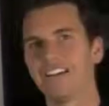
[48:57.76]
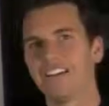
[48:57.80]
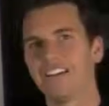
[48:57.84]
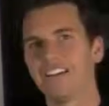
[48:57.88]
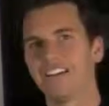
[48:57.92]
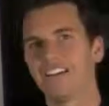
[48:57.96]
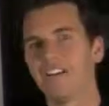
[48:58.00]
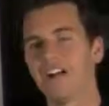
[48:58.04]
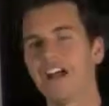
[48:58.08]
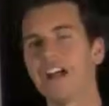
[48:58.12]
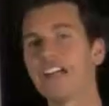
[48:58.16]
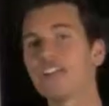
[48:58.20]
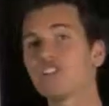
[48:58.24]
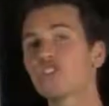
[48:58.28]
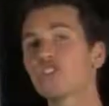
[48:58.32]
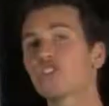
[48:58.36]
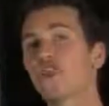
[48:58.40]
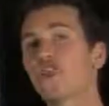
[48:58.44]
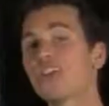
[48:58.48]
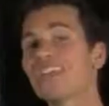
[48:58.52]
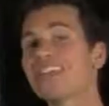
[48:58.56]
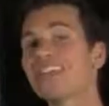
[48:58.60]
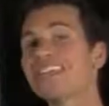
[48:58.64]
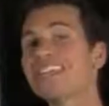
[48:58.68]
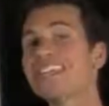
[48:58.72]
Right?
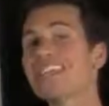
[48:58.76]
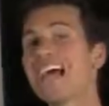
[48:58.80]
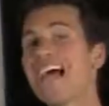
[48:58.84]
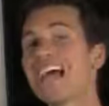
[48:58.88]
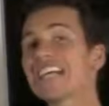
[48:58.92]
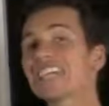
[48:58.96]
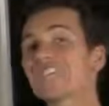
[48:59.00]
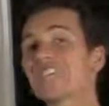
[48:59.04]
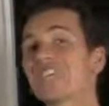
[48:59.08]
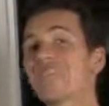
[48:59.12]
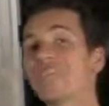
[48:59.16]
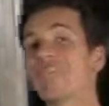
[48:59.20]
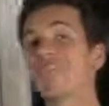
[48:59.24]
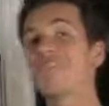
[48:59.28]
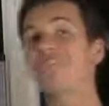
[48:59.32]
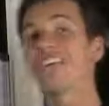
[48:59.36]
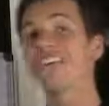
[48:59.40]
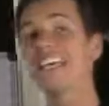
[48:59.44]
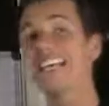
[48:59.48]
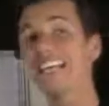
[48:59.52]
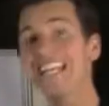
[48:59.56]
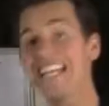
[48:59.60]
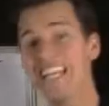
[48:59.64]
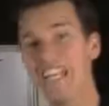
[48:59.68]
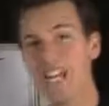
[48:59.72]
So in the next
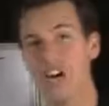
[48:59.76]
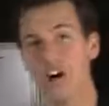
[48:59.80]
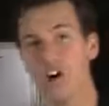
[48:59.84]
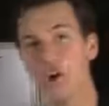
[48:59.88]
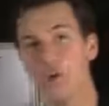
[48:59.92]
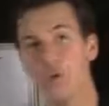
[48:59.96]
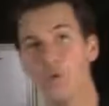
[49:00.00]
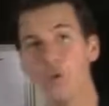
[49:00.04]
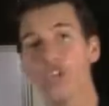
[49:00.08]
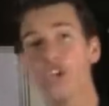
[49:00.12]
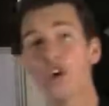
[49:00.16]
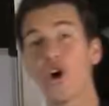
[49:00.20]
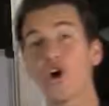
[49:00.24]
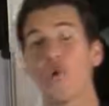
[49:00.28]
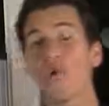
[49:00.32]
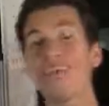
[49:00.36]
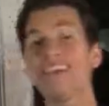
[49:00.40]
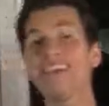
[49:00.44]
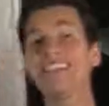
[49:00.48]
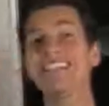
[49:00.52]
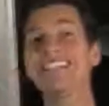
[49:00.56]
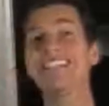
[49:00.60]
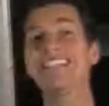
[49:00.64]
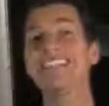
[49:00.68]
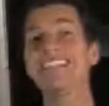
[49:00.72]
video, we go
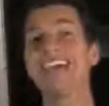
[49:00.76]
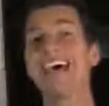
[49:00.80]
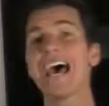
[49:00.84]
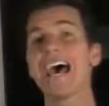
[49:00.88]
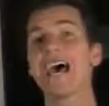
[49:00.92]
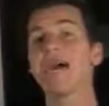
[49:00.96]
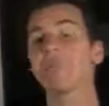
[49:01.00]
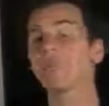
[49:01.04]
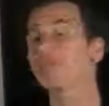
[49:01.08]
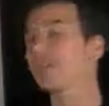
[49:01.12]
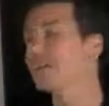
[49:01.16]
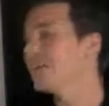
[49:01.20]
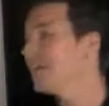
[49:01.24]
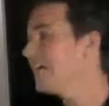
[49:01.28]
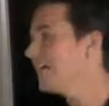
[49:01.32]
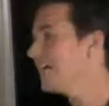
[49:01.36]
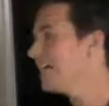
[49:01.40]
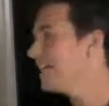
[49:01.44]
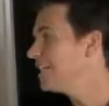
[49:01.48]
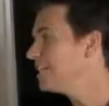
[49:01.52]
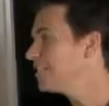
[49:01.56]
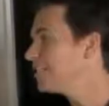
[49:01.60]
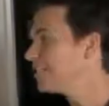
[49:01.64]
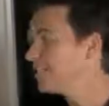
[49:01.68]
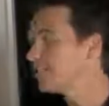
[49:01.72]
in depth
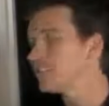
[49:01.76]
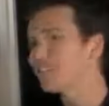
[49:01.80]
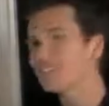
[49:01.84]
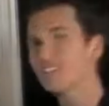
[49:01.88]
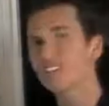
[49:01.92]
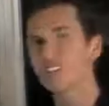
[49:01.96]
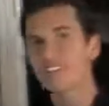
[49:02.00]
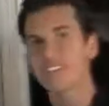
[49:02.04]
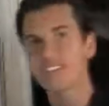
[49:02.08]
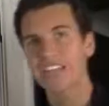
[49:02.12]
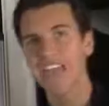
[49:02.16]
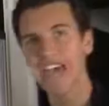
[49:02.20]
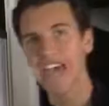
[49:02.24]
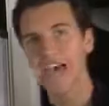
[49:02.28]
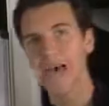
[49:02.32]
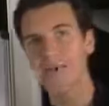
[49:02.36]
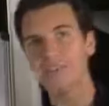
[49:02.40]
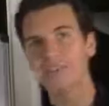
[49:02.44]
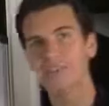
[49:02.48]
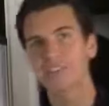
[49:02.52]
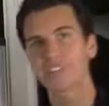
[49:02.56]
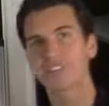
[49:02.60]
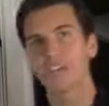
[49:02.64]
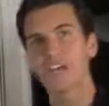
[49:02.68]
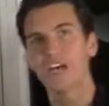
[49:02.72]
into the
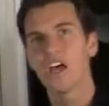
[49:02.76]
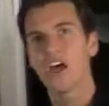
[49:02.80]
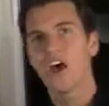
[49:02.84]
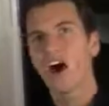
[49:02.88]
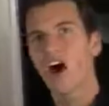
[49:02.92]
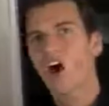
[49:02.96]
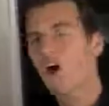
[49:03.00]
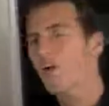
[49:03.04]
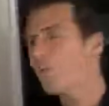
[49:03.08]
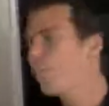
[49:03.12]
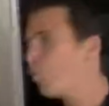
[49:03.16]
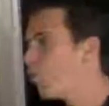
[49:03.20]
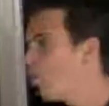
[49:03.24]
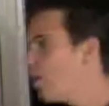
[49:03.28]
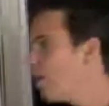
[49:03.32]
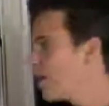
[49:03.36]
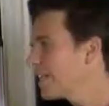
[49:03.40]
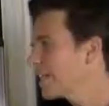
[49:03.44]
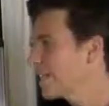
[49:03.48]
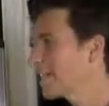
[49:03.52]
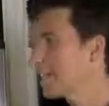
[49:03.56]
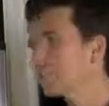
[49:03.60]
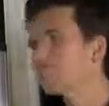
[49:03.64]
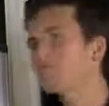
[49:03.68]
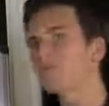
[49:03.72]
steps of
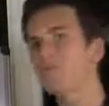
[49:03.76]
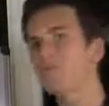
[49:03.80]
what gets